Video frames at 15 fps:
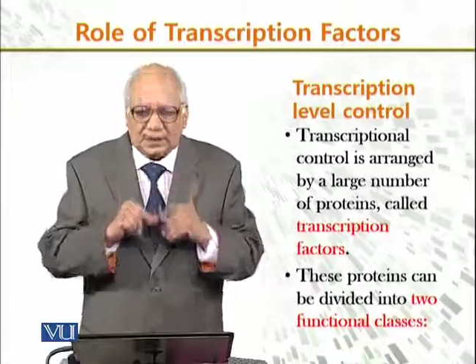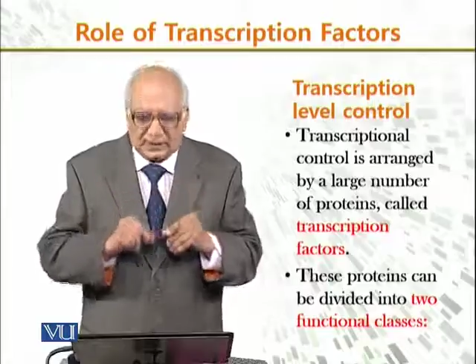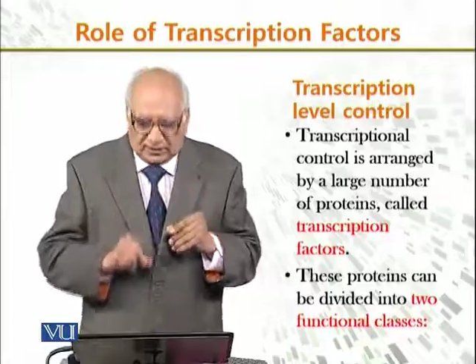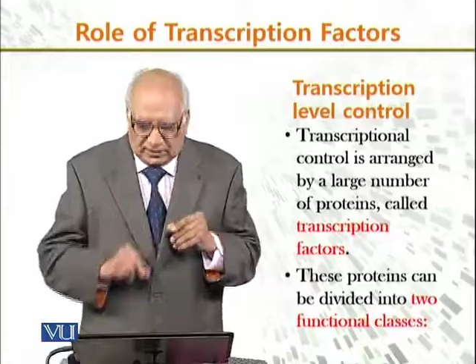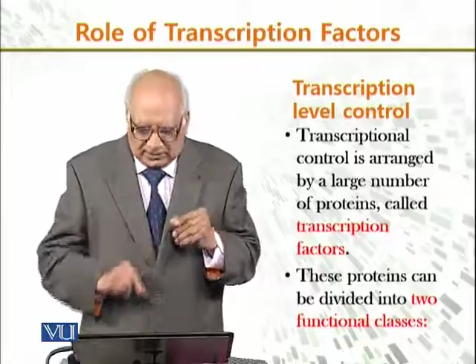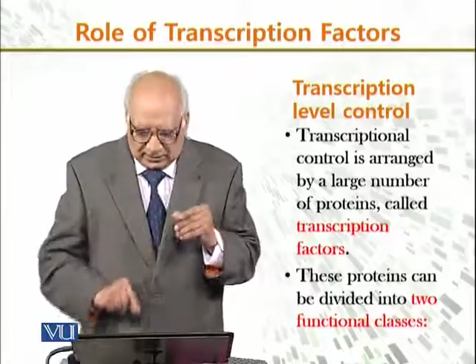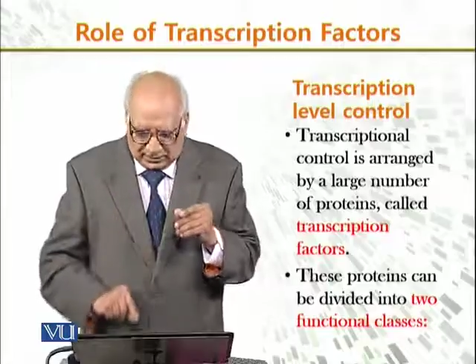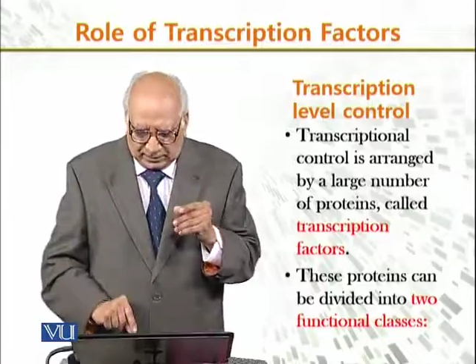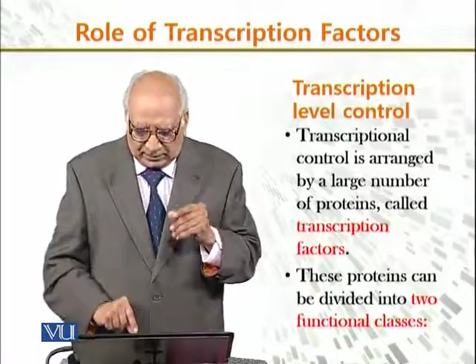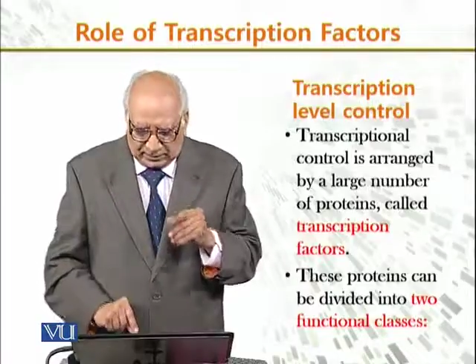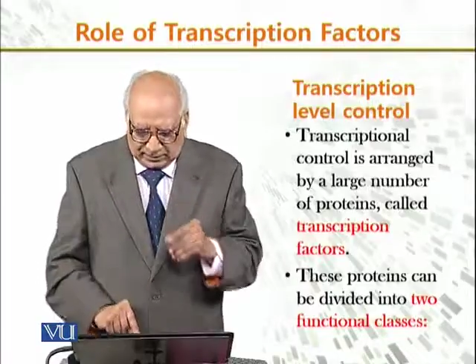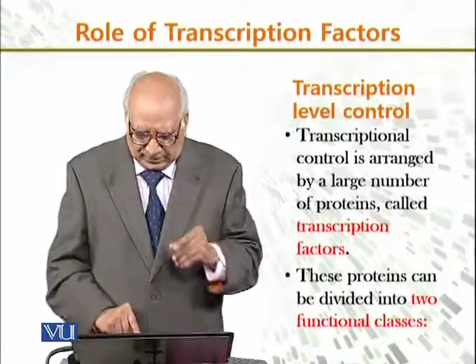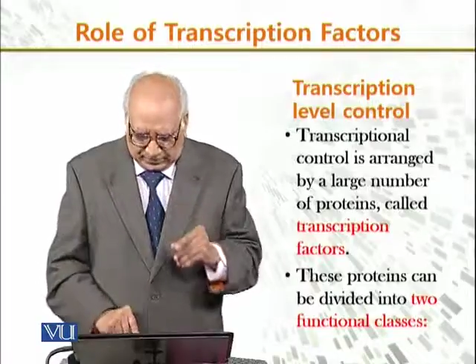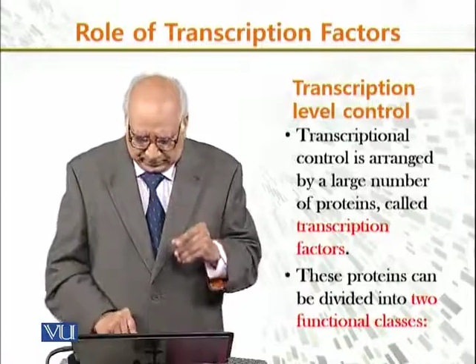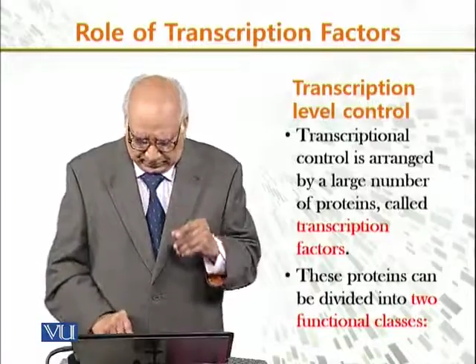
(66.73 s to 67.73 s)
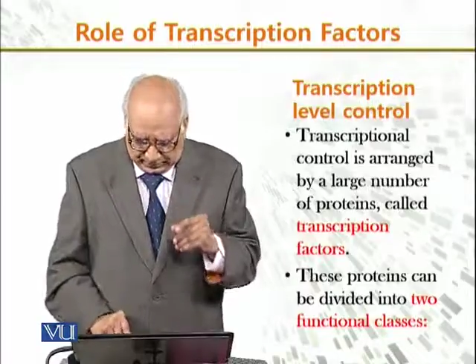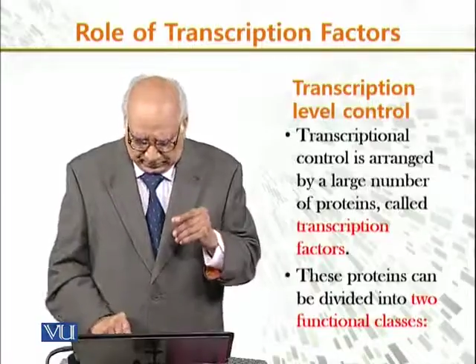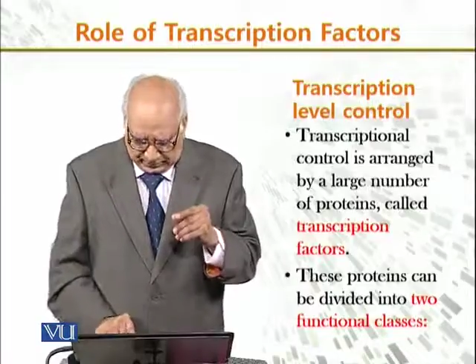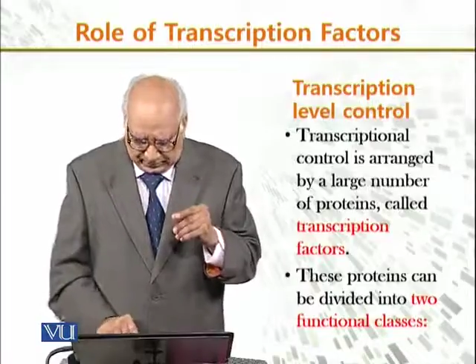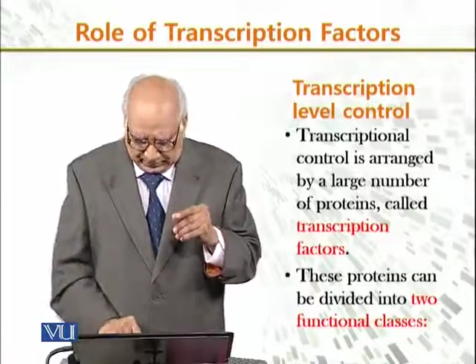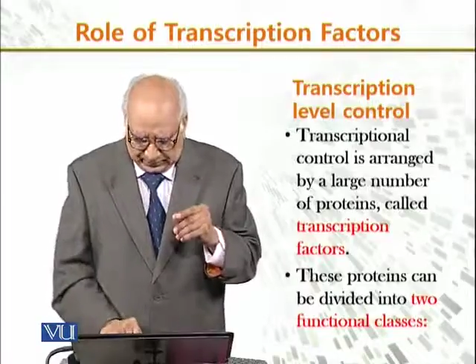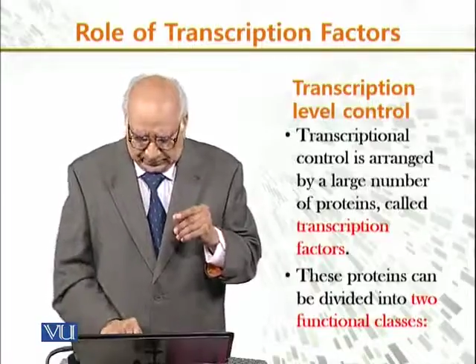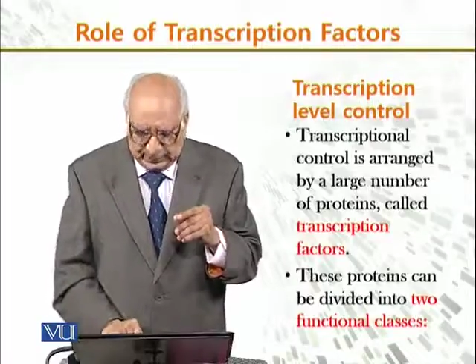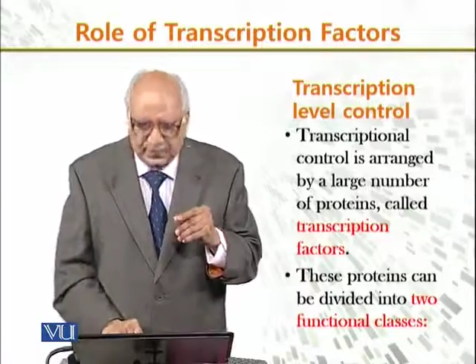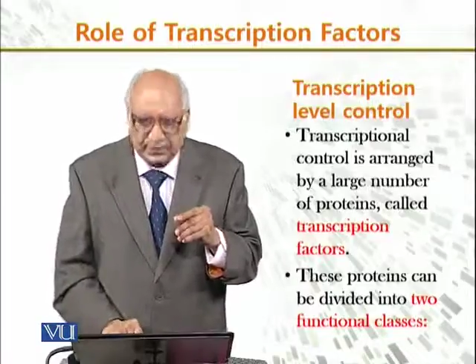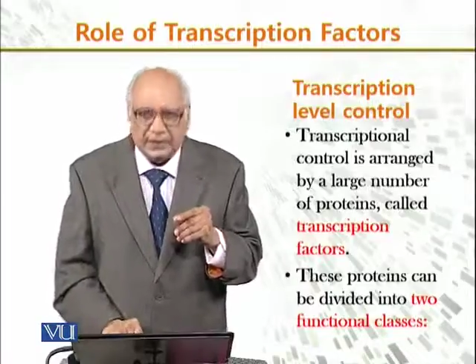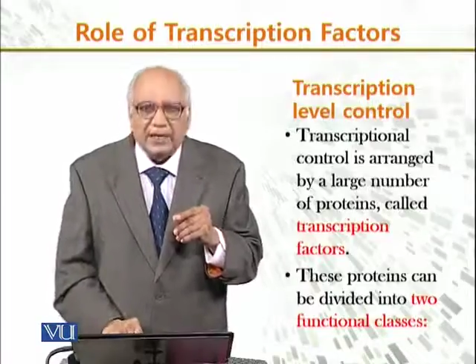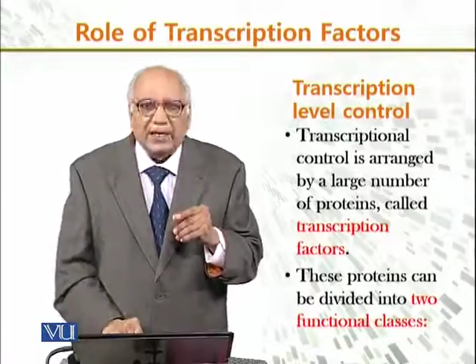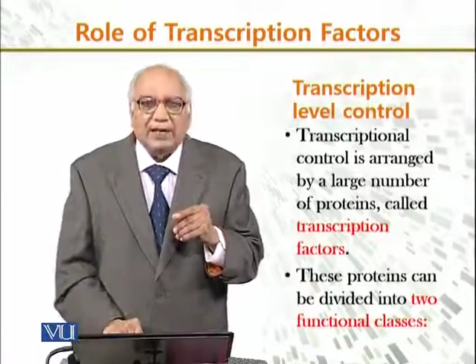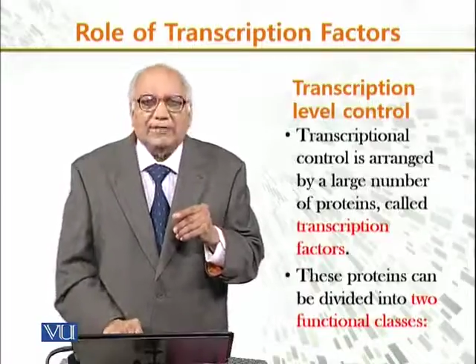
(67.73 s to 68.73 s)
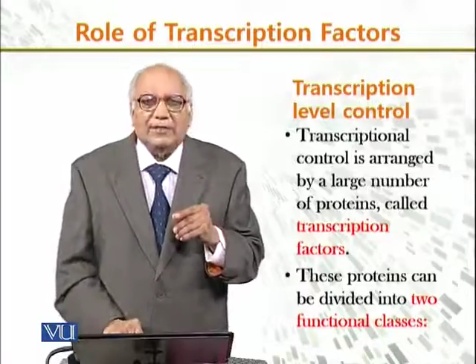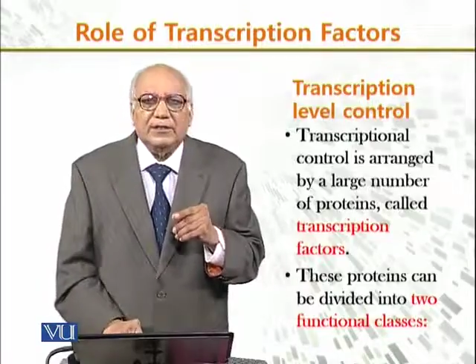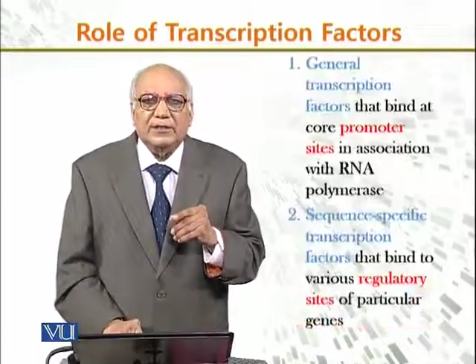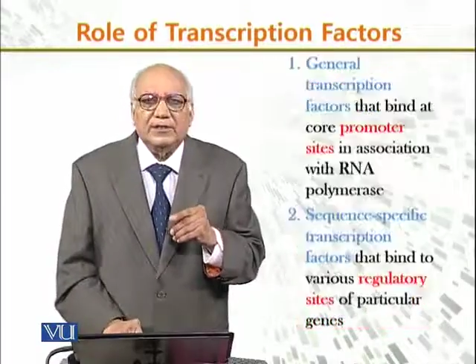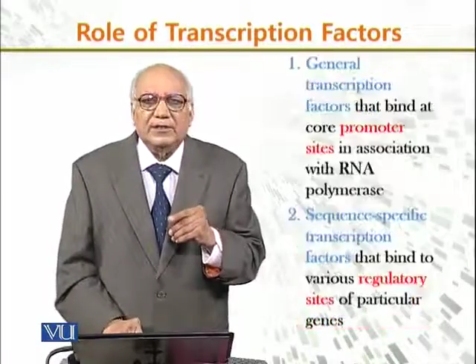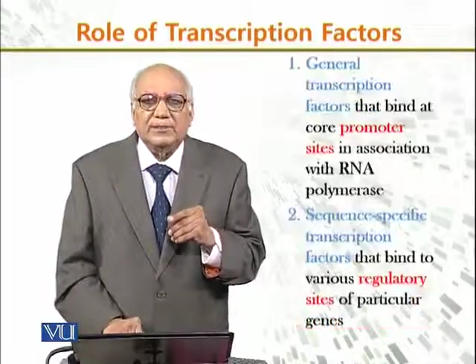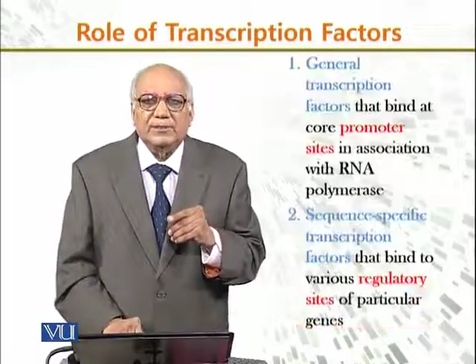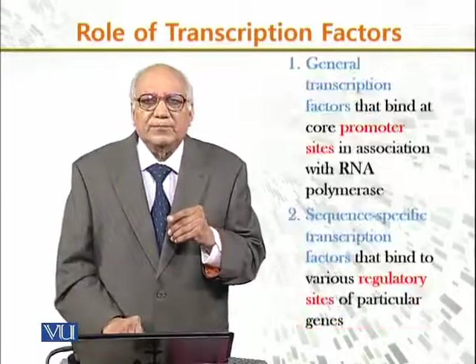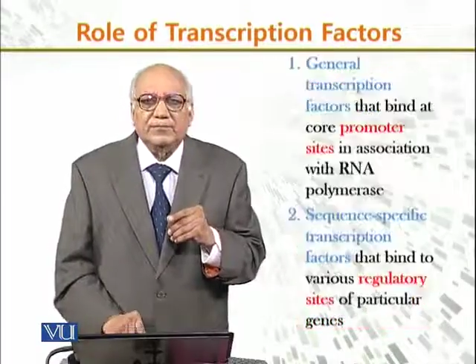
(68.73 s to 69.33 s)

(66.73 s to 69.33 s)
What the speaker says: transcription levels.